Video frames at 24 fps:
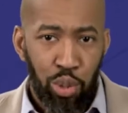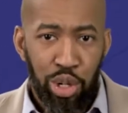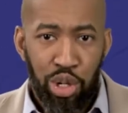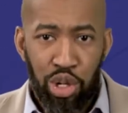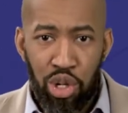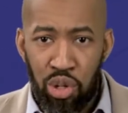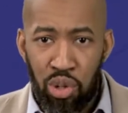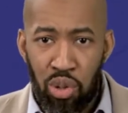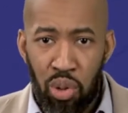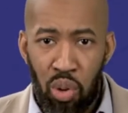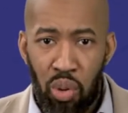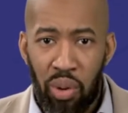a
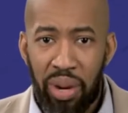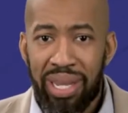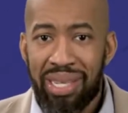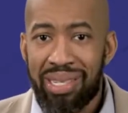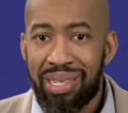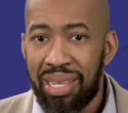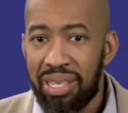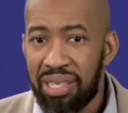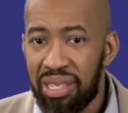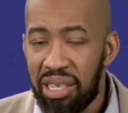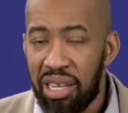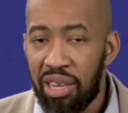new or
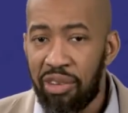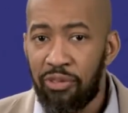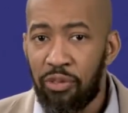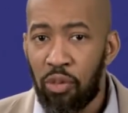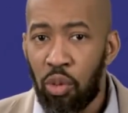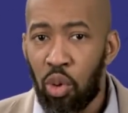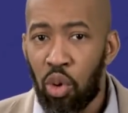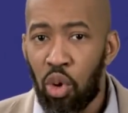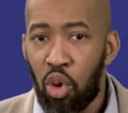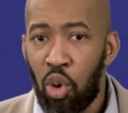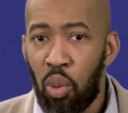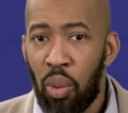existing
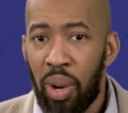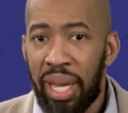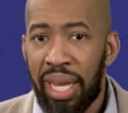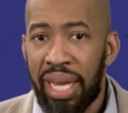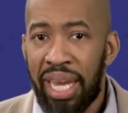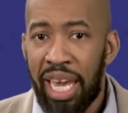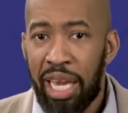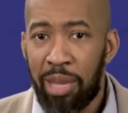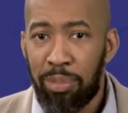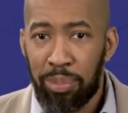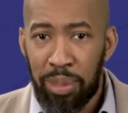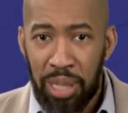
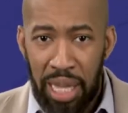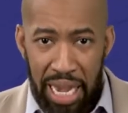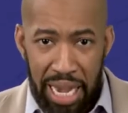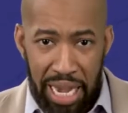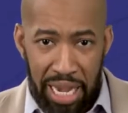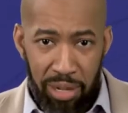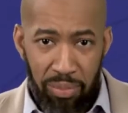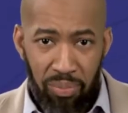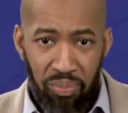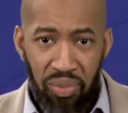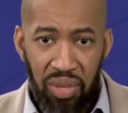401k plan.